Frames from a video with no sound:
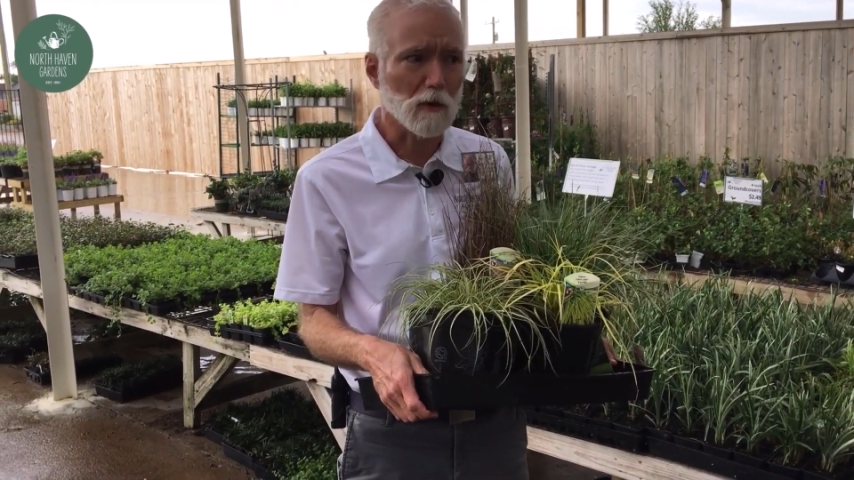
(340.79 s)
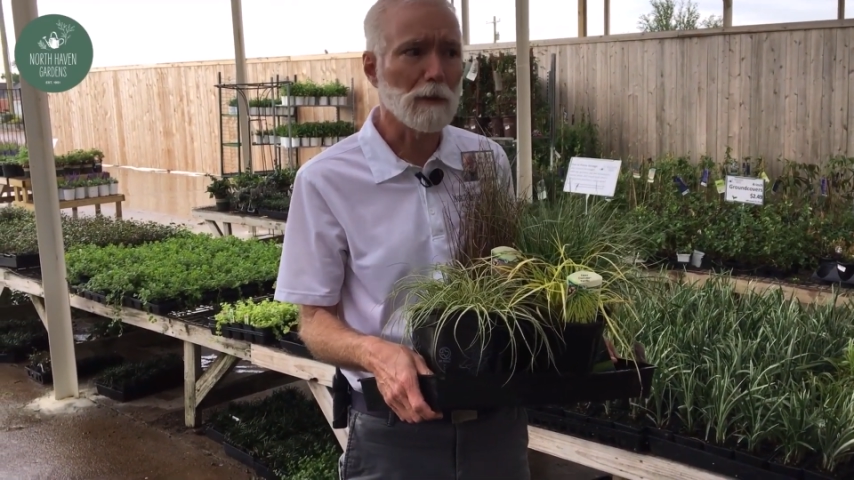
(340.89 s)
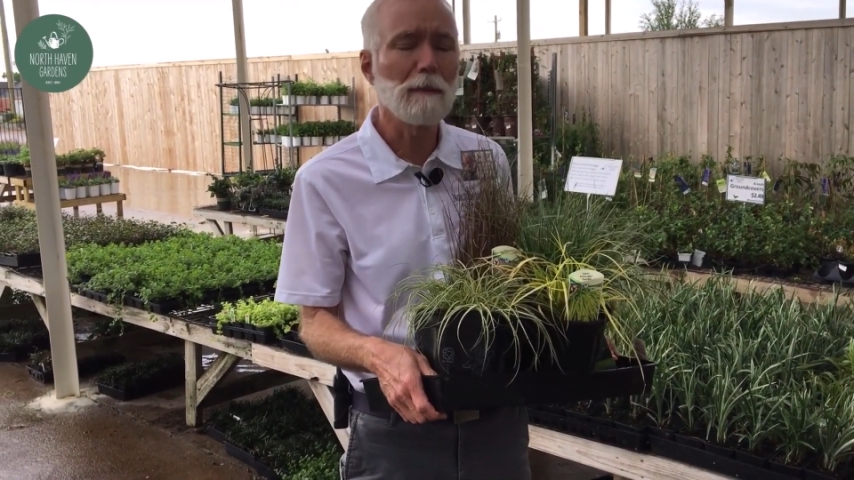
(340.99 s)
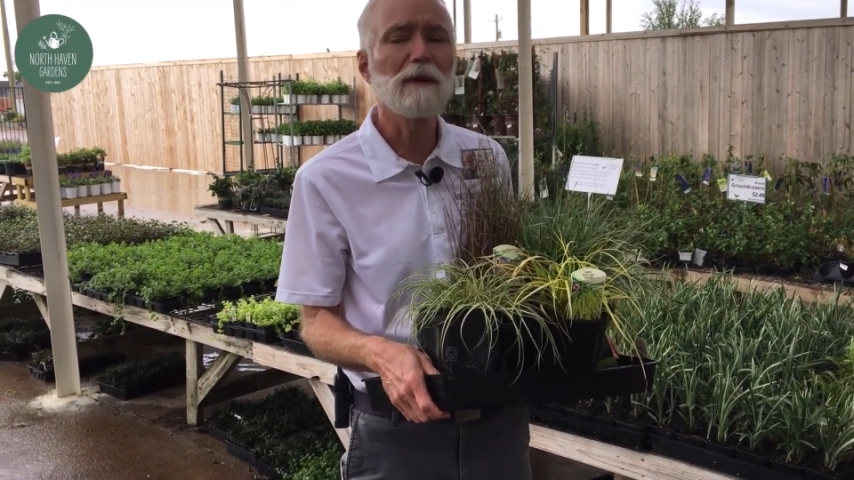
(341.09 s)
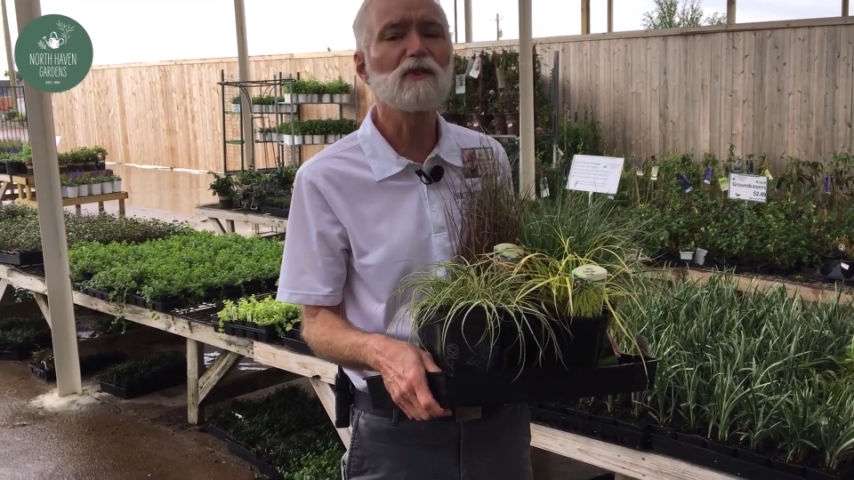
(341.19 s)

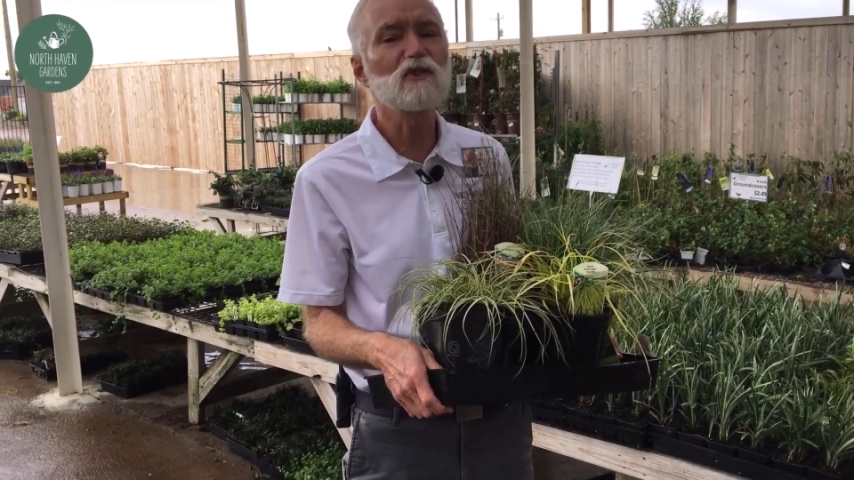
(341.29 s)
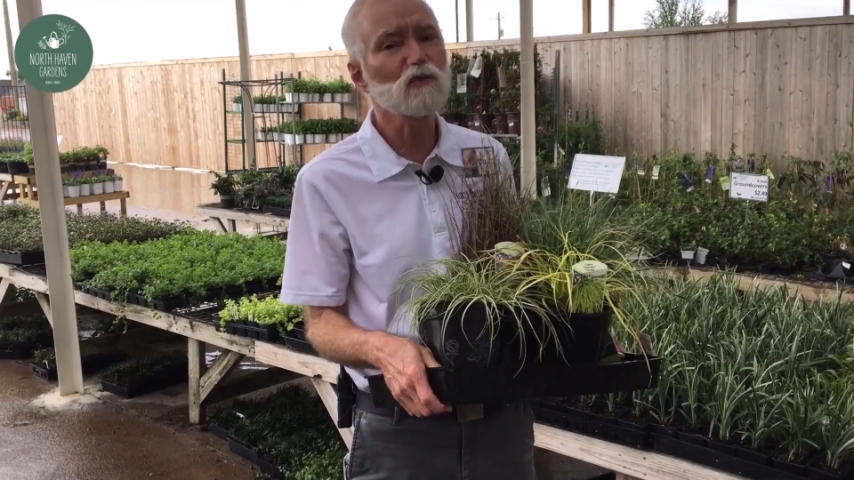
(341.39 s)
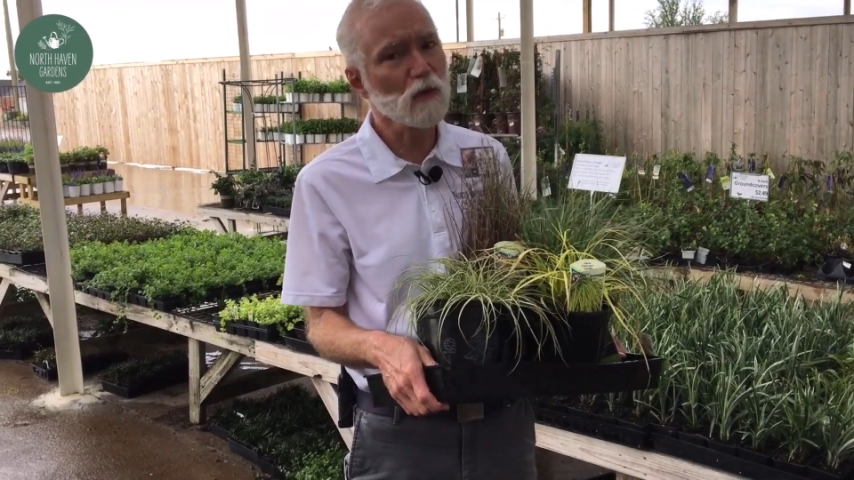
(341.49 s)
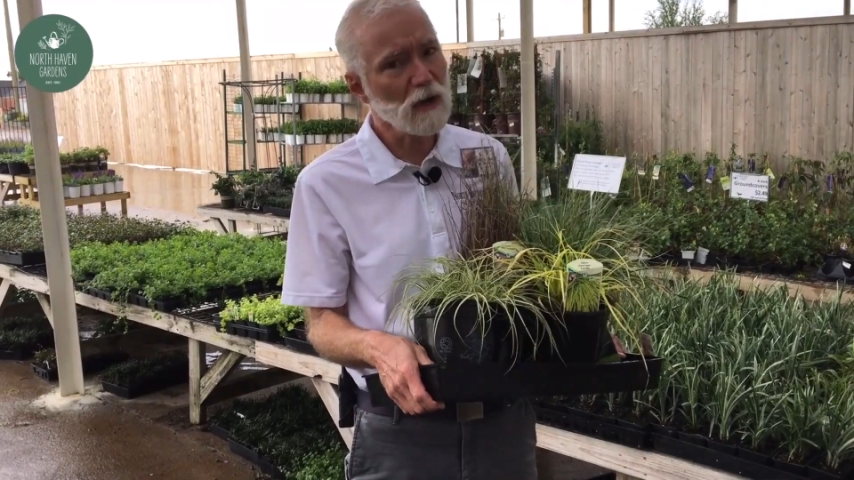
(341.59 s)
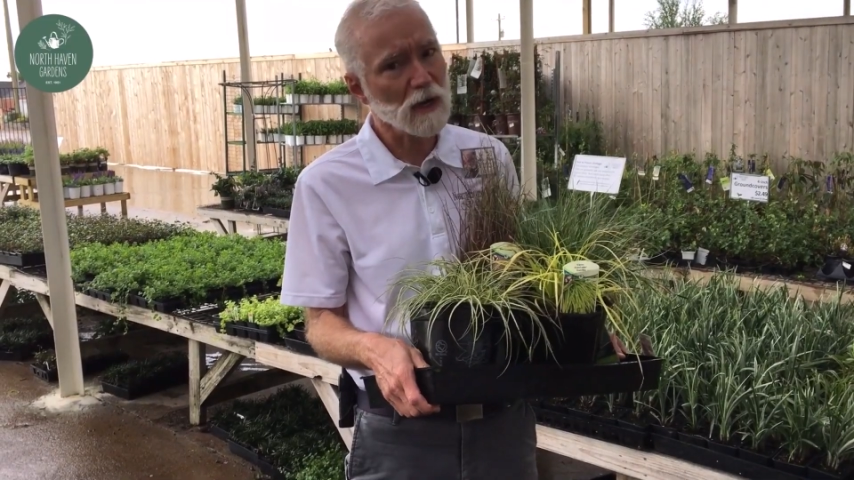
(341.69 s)
or maybe a
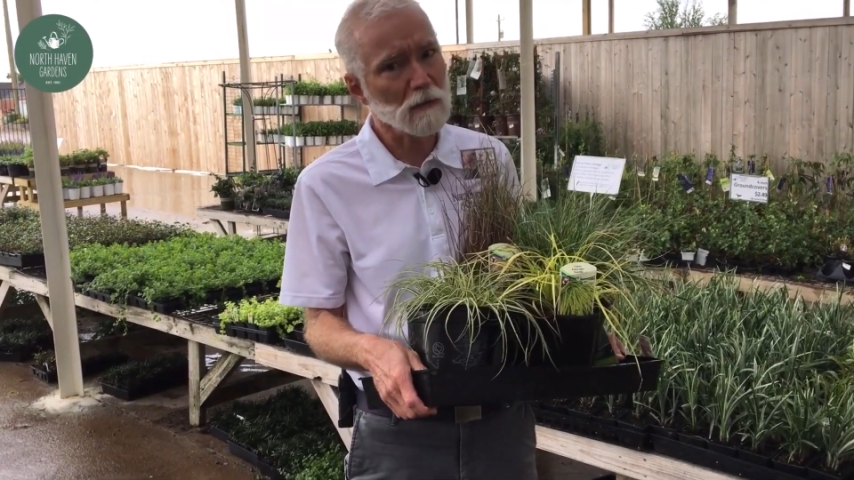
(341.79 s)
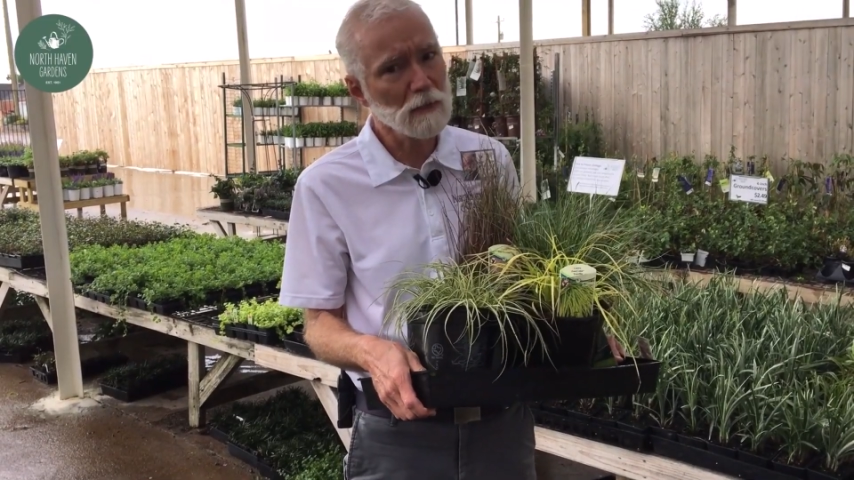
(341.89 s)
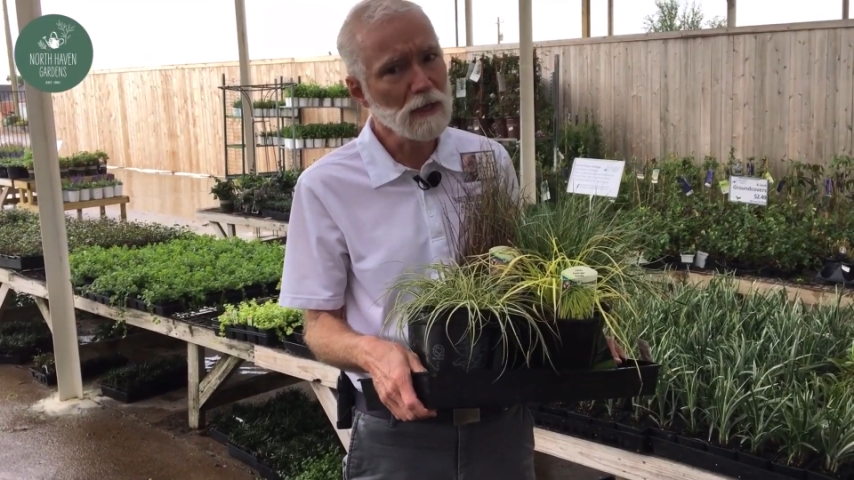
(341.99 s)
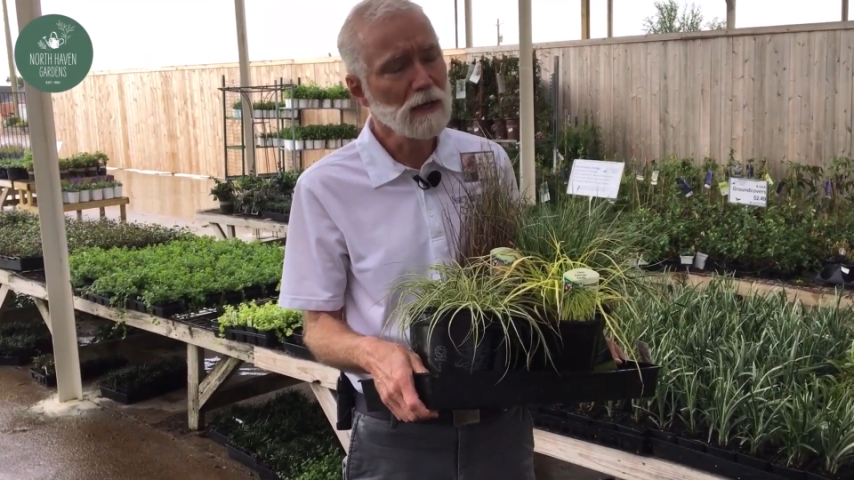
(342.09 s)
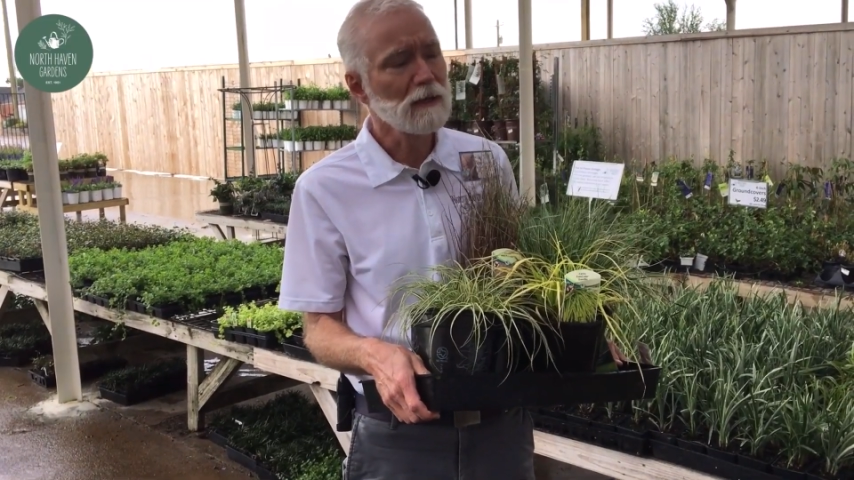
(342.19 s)
shrub